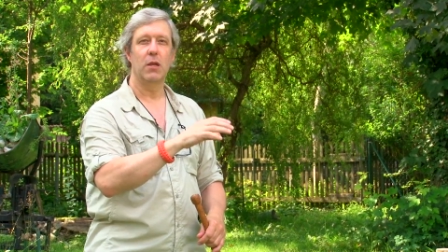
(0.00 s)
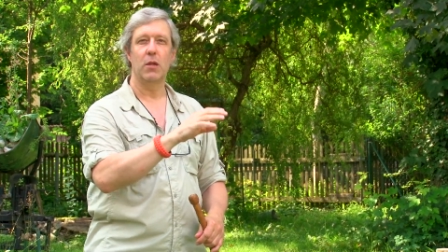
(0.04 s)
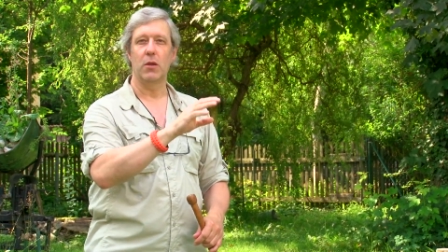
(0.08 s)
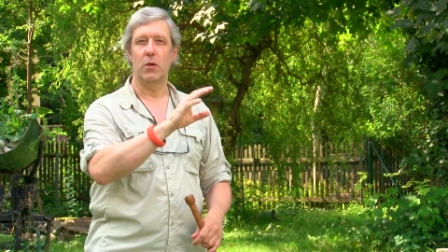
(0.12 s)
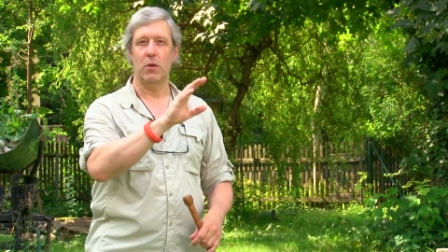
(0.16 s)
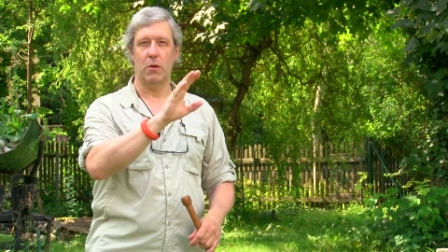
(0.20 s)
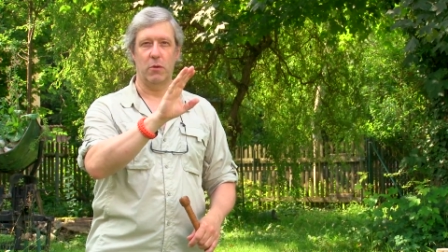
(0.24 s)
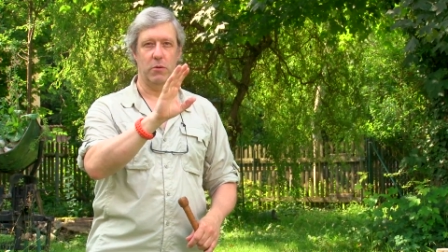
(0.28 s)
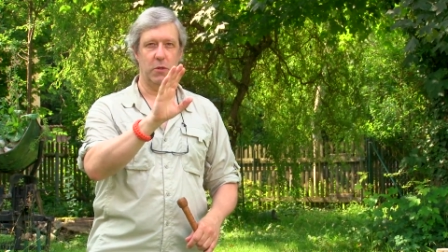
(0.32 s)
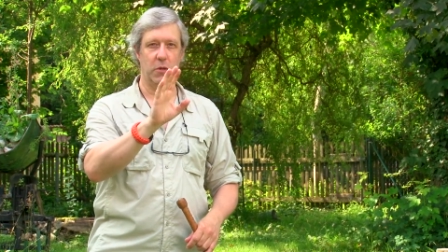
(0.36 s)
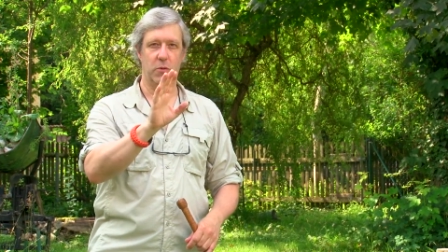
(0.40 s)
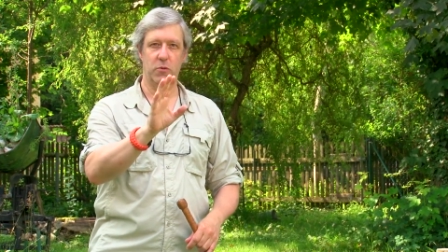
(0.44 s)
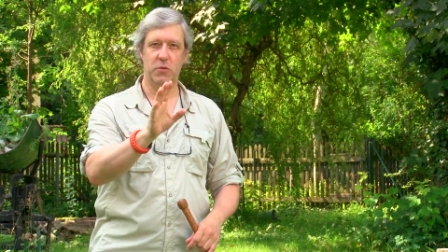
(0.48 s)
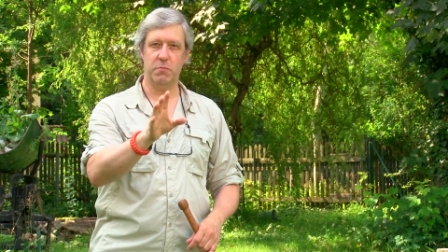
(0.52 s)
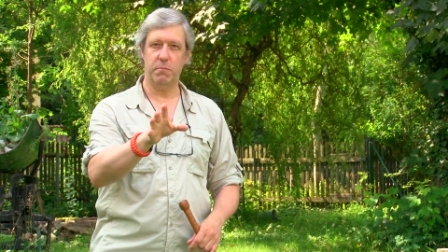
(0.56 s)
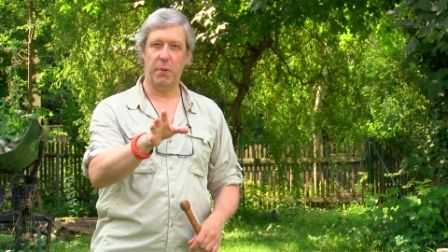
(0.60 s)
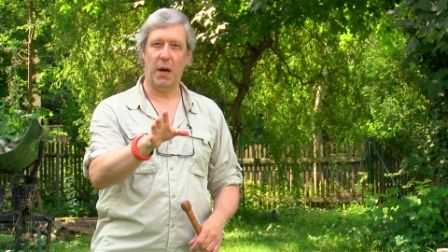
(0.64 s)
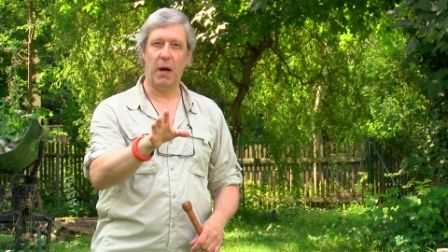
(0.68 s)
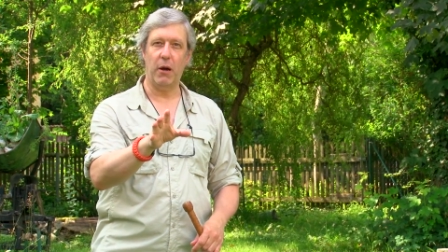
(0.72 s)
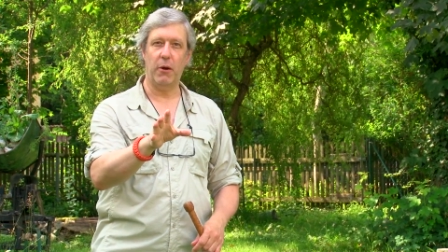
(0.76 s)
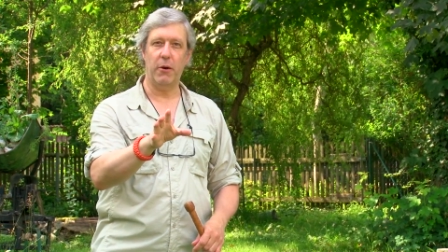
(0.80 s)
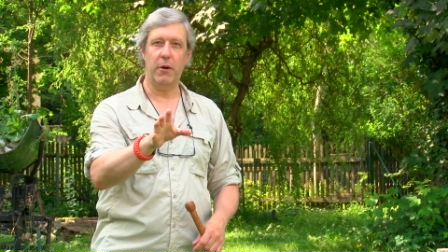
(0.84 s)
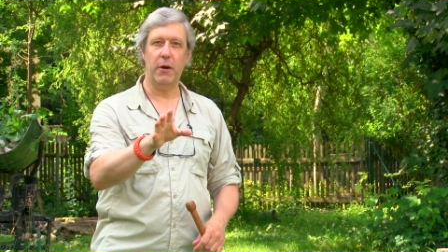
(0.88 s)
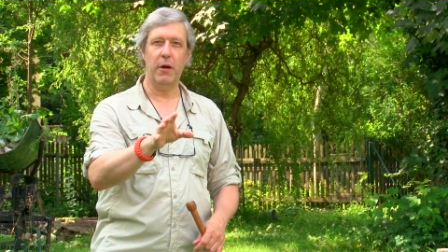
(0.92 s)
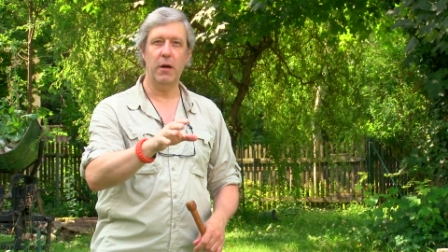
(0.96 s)
Don't use
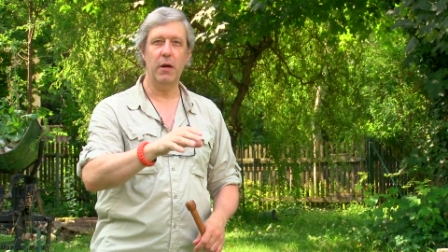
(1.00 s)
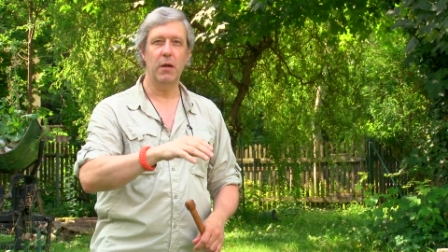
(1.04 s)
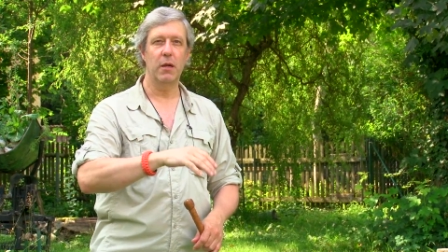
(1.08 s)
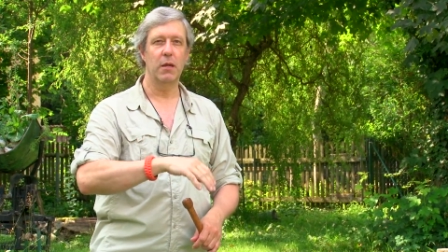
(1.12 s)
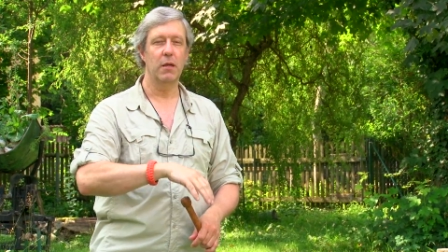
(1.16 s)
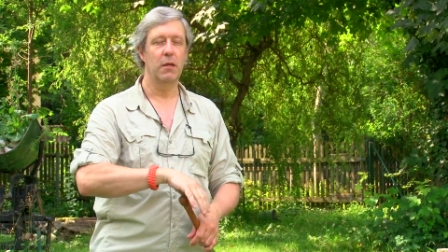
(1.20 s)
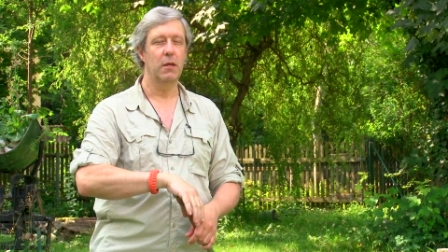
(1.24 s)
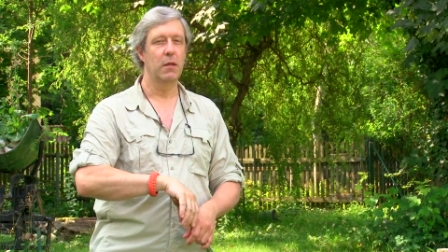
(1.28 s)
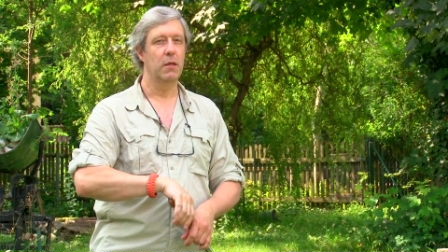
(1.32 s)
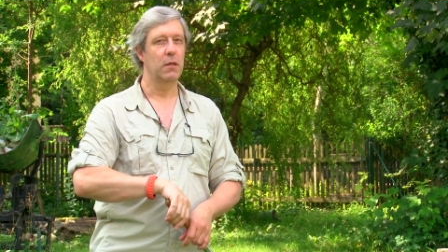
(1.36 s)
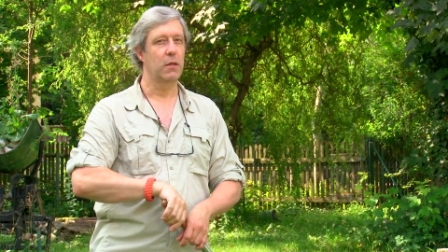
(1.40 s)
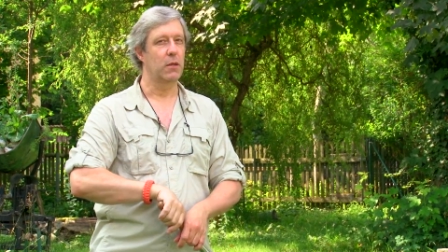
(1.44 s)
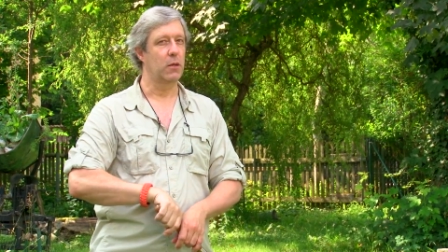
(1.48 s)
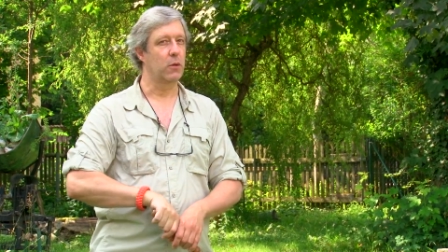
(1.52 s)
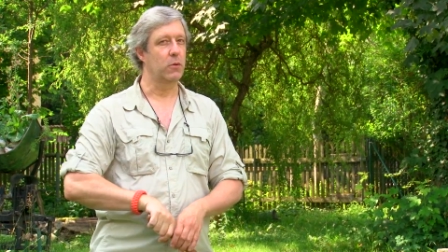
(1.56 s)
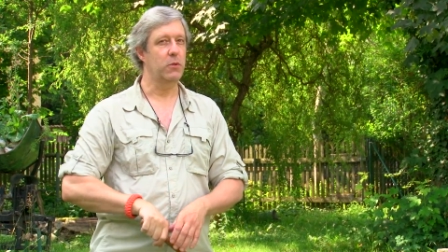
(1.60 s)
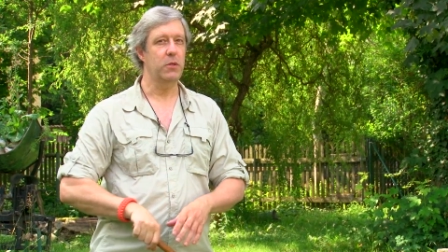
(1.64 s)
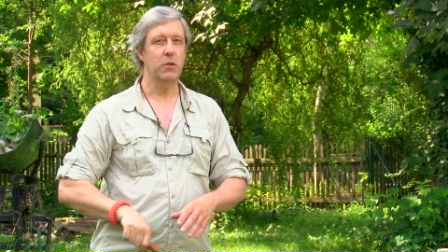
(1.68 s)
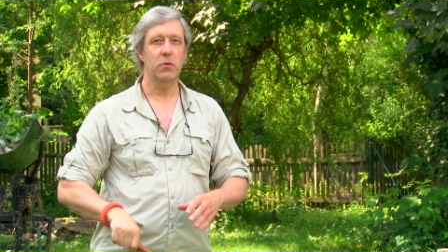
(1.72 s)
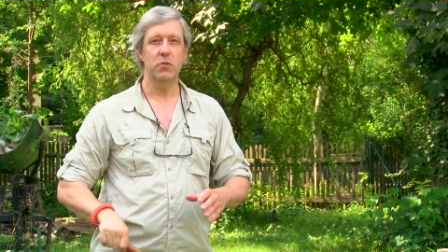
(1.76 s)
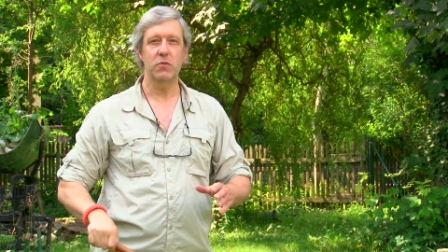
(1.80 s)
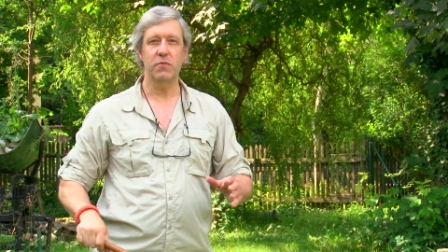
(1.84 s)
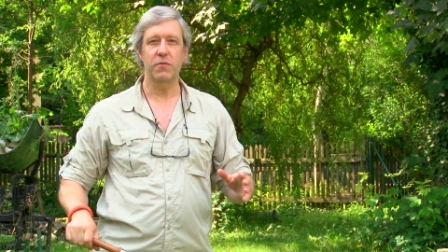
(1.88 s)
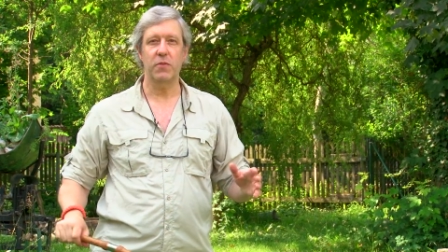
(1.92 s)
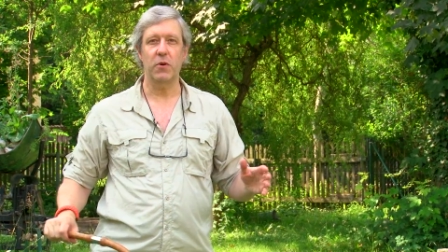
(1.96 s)
power, don't
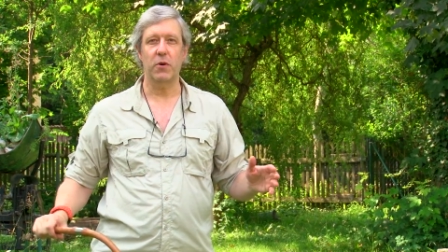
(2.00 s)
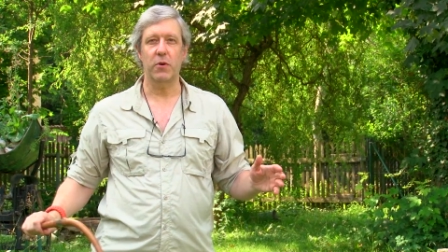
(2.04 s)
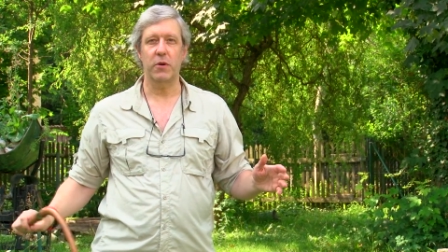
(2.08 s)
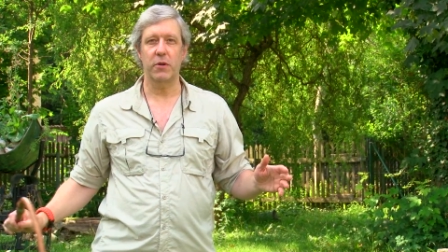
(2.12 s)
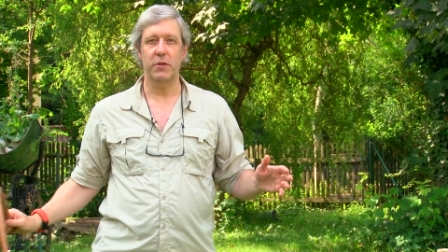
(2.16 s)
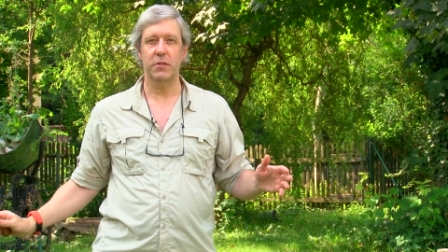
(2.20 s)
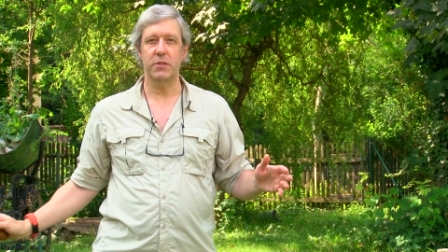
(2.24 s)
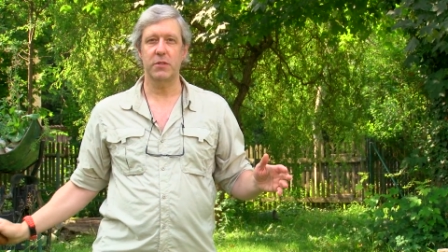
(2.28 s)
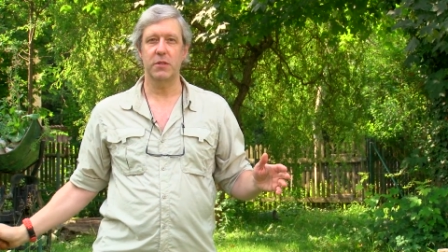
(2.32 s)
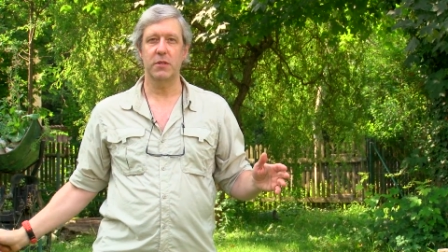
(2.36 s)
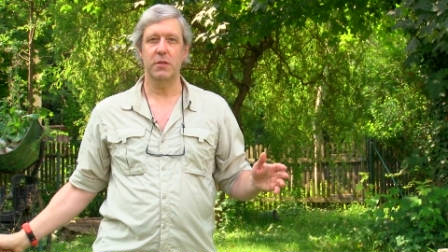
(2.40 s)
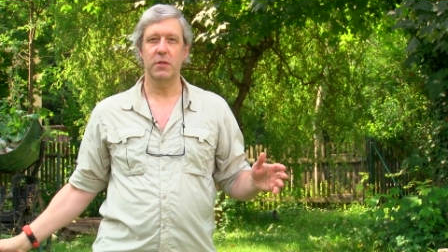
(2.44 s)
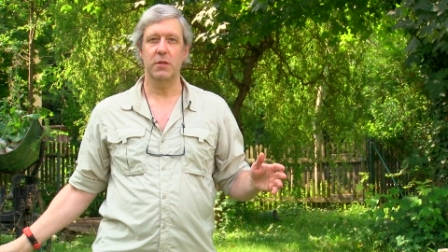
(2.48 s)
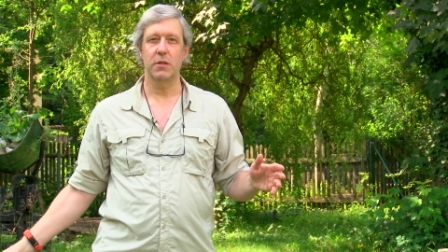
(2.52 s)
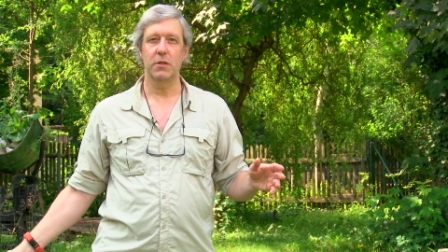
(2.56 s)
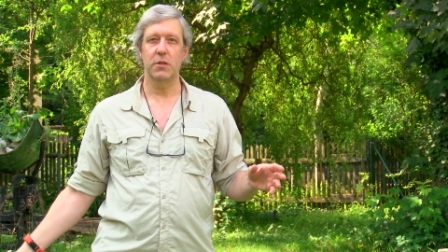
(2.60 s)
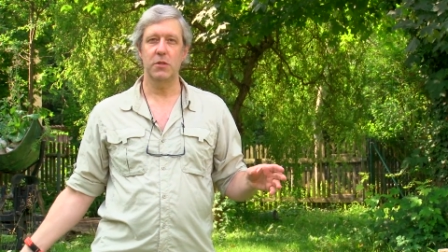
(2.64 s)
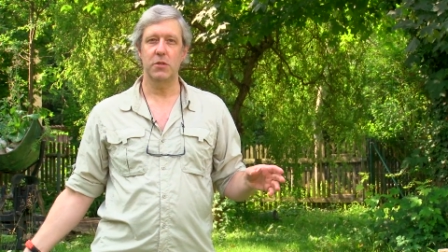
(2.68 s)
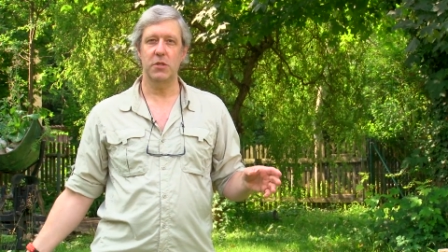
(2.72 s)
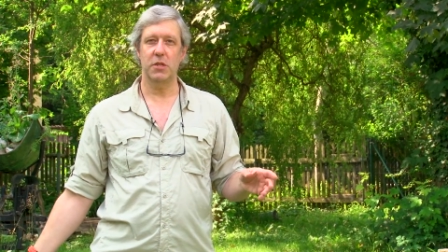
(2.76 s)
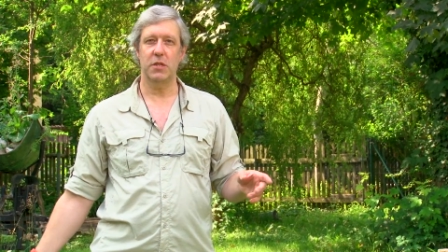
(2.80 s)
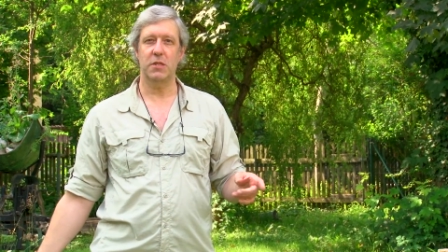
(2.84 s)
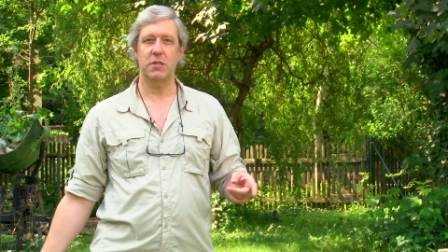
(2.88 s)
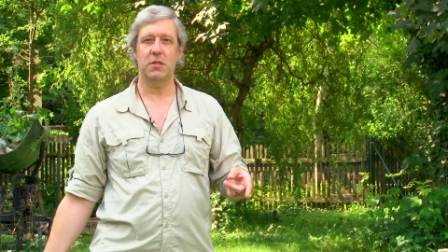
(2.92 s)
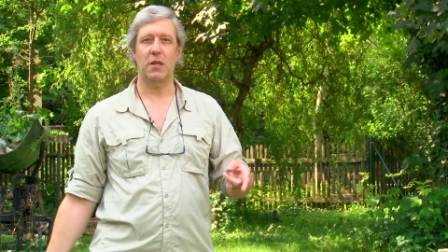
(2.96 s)
use force,
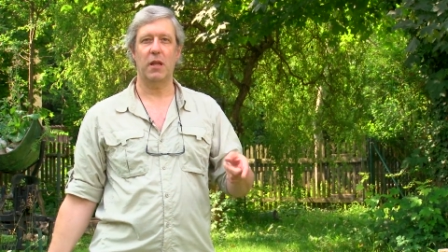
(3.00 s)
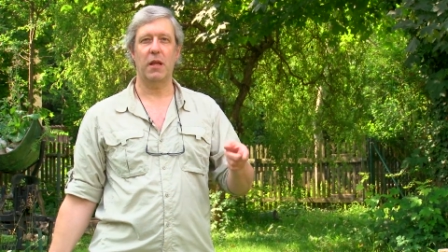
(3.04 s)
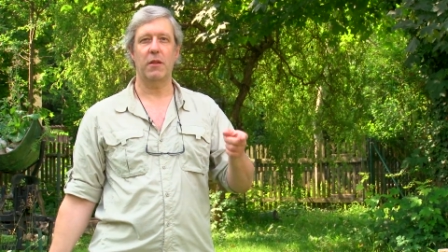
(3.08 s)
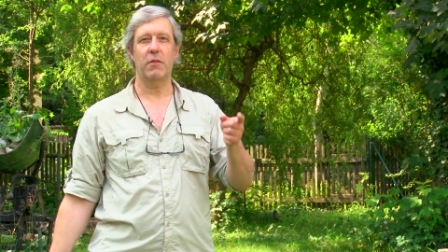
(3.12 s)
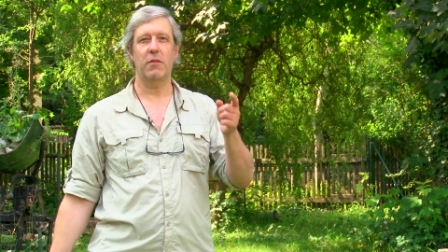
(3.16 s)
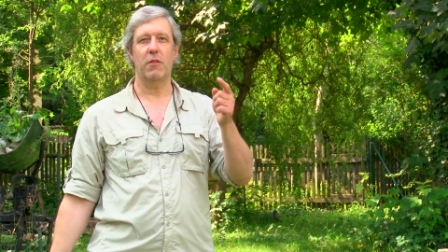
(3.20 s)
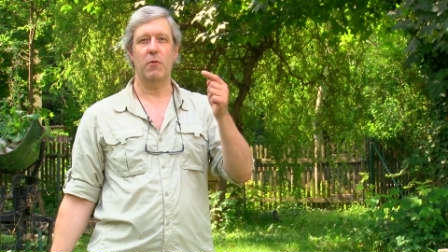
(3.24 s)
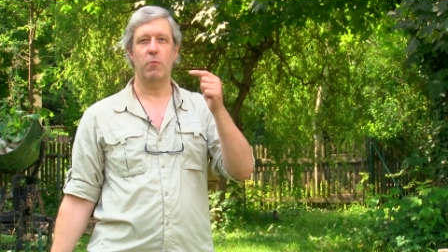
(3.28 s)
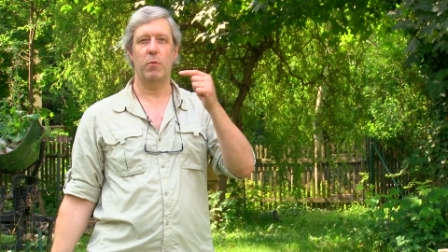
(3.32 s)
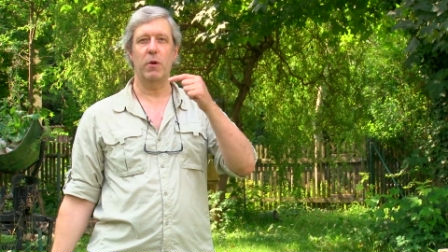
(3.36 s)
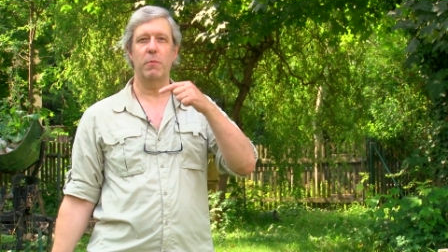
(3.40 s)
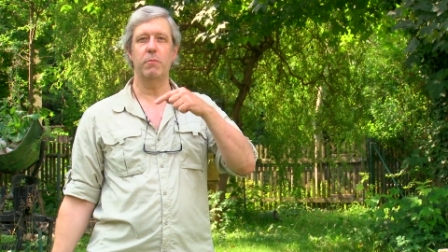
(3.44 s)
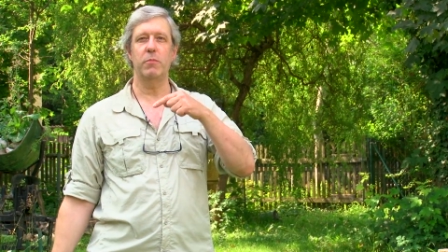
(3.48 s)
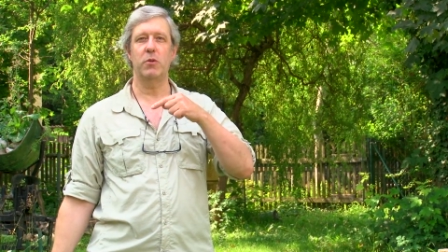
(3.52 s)
just let the whip